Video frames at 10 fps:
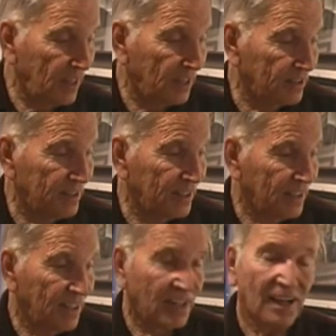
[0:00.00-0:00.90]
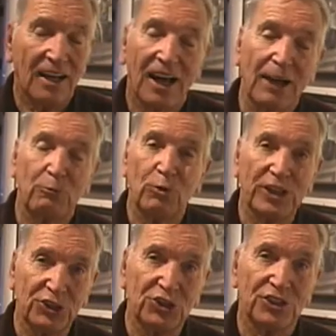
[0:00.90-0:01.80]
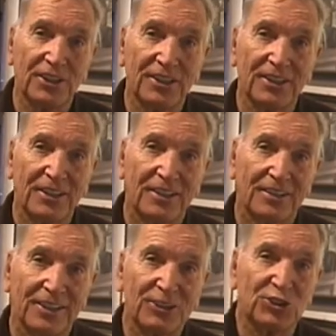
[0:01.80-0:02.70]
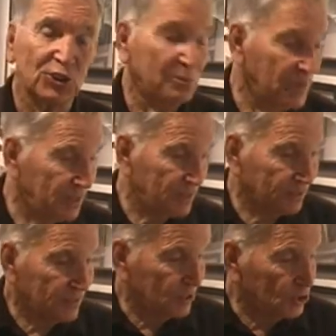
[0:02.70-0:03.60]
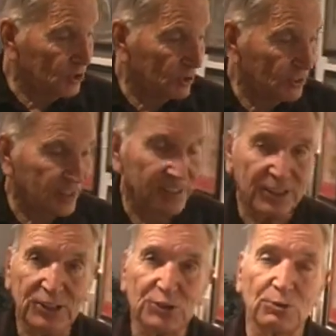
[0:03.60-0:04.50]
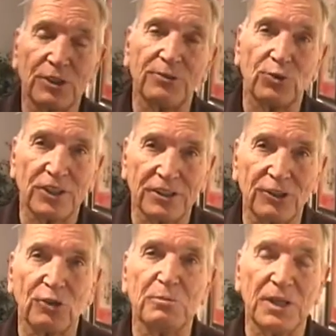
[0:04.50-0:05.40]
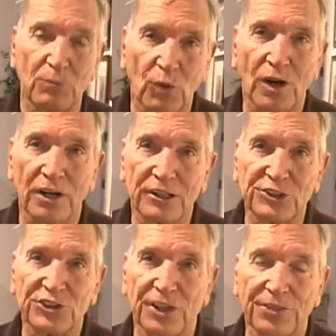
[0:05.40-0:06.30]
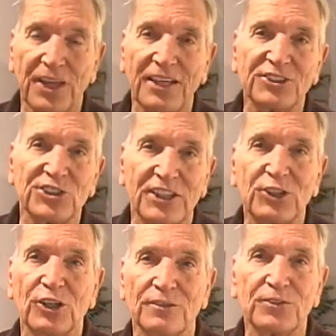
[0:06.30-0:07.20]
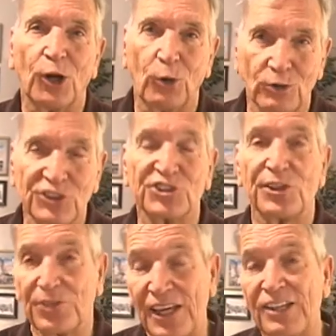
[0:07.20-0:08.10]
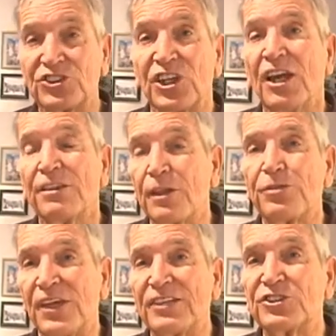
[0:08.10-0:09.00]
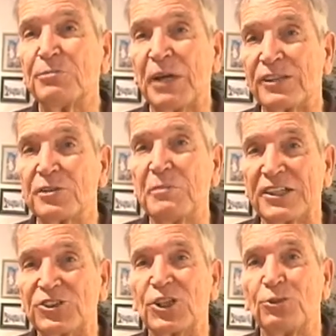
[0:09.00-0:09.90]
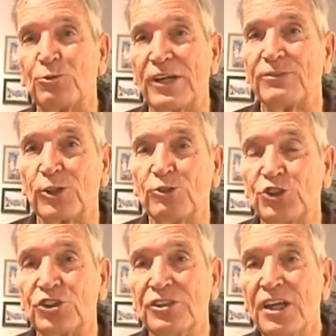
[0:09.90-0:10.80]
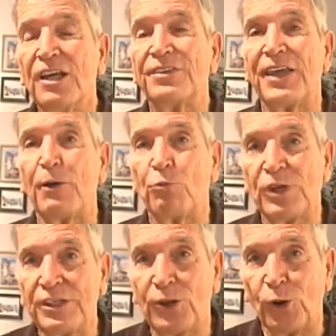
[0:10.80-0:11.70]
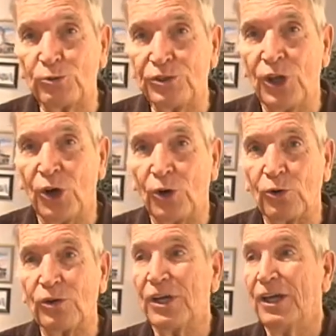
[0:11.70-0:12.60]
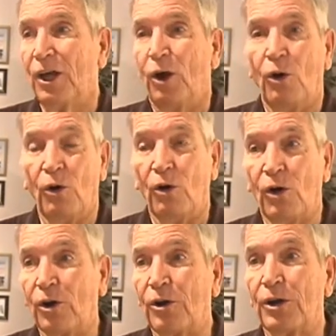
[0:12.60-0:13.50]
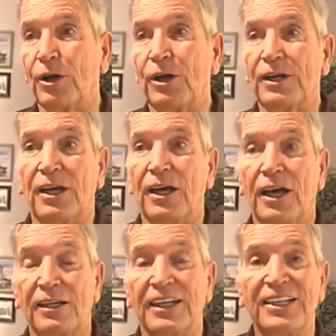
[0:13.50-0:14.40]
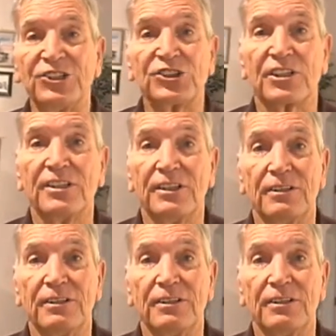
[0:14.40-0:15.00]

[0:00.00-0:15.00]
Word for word: And I wish that so many of these young ladies would have written their memoirs, the things they could have told us, the things, the things about the Mexican Revolution that we don't know, or at least